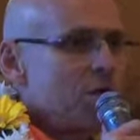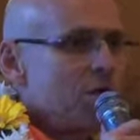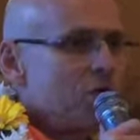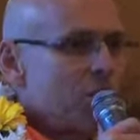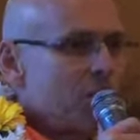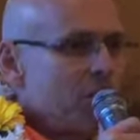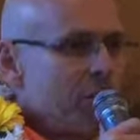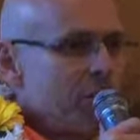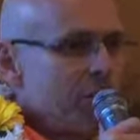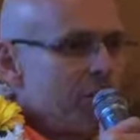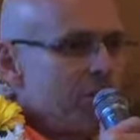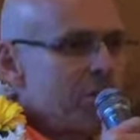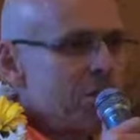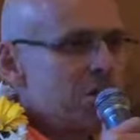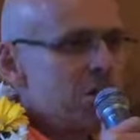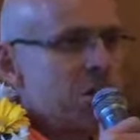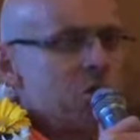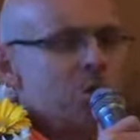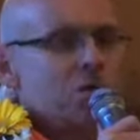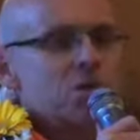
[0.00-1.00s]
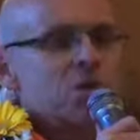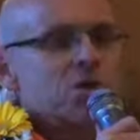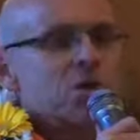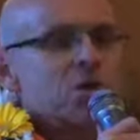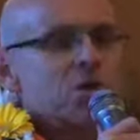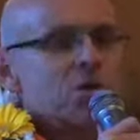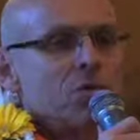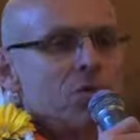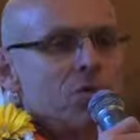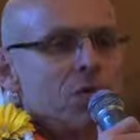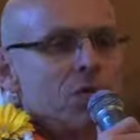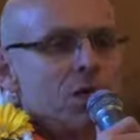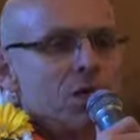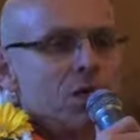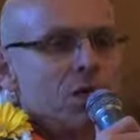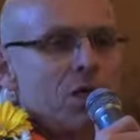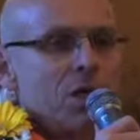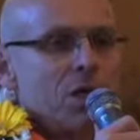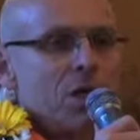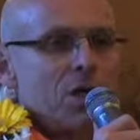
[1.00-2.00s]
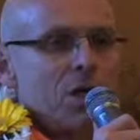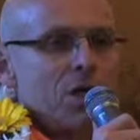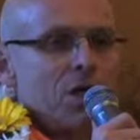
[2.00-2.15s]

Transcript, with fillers: to give up material security